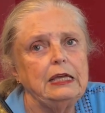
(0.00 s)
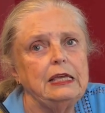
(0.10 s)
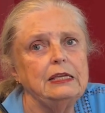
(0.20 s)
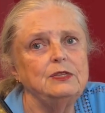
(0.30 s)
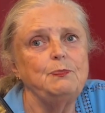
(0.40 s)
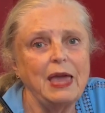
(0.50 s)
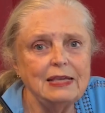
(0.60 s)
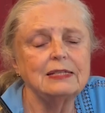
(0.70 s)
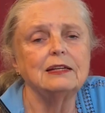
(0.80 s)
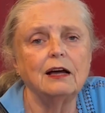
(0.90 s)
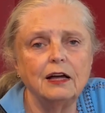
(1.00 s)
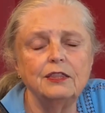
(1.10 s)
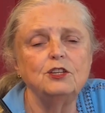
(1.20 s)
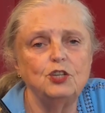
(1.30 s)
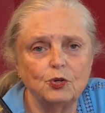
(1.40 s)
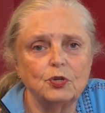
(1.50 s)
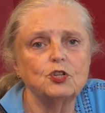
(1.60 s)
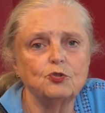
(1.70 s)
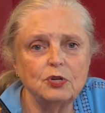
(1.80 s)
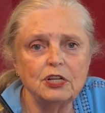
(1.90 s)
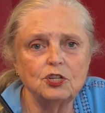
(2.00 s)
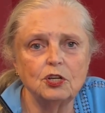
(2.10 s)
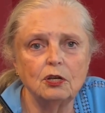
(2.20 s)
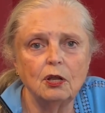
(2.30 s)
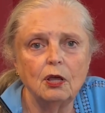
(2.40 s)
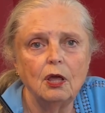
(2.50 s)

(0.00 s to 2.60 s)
is based on the Jewish tradition,